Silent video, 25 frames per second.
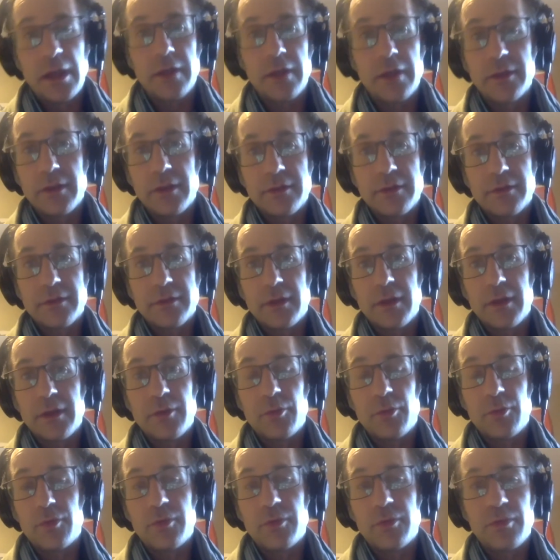That's like,
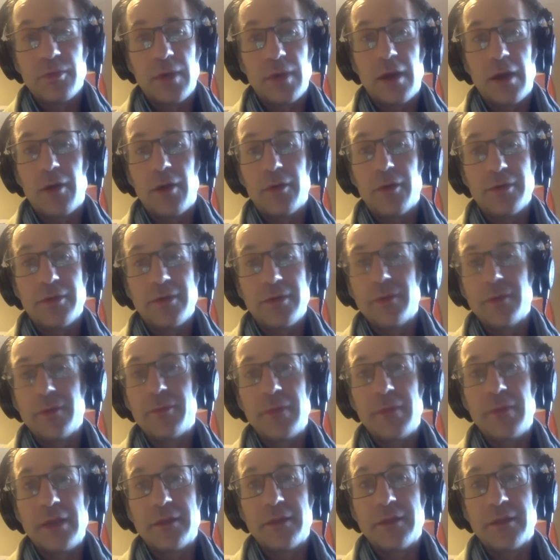wow,
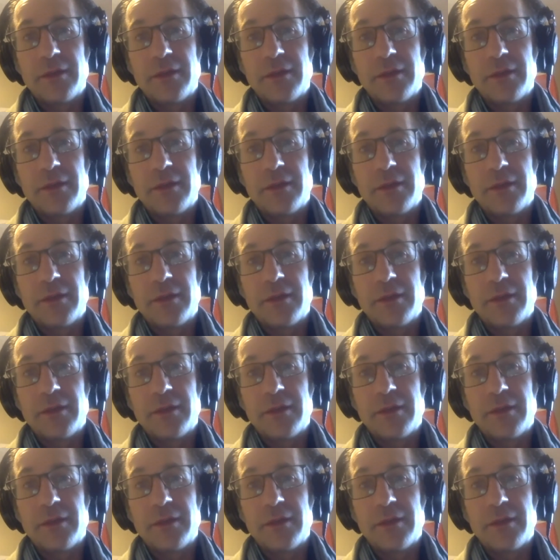amazing.